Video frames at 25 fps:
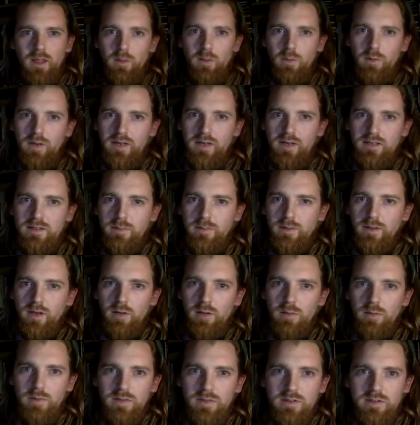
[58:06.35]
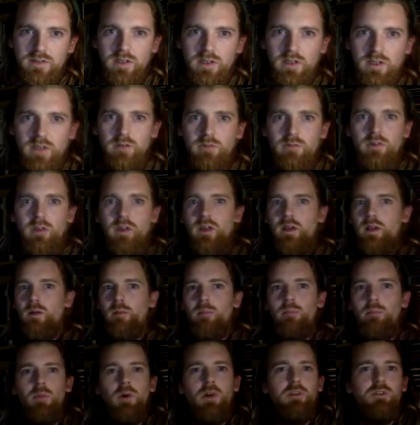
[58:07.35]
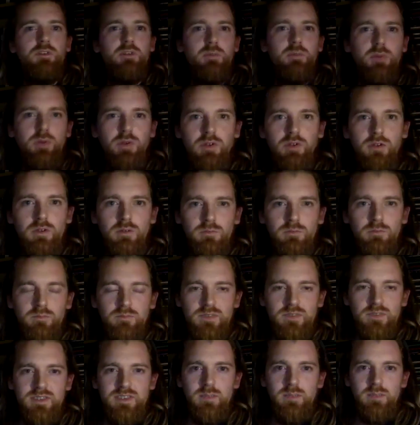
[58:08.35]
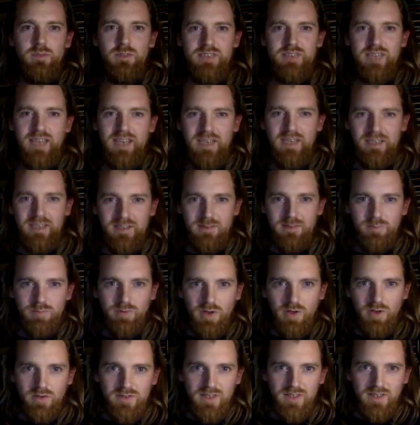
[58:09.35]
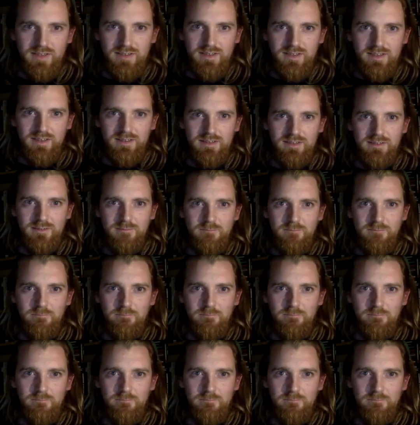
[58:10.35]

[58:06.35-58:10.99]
we need to be open to multiple simultaneous processes